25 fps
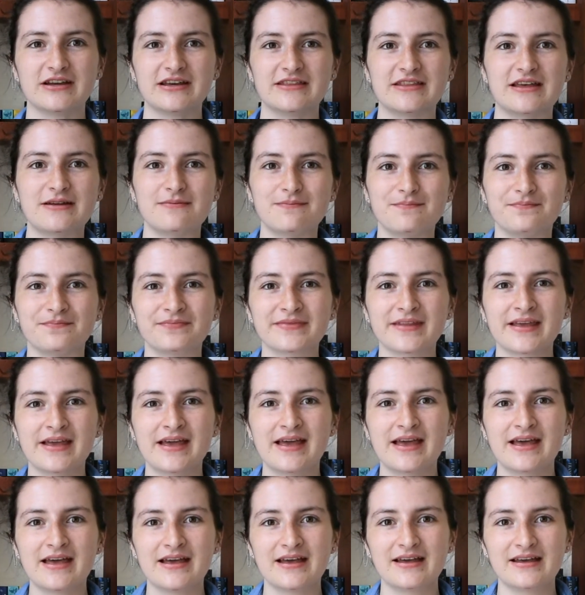And
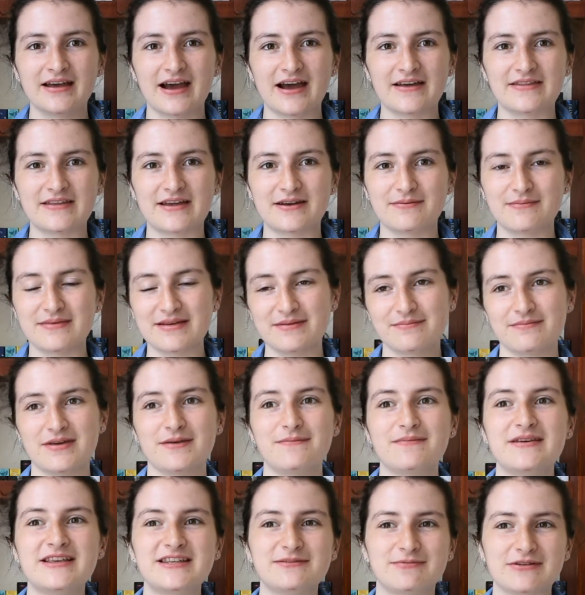then
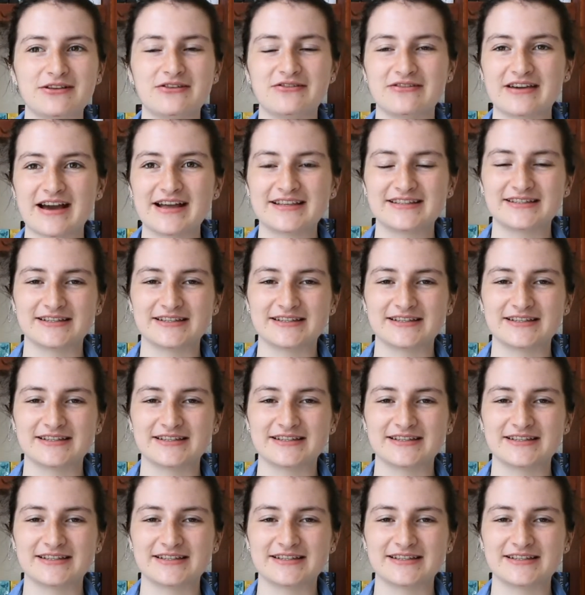it means when you get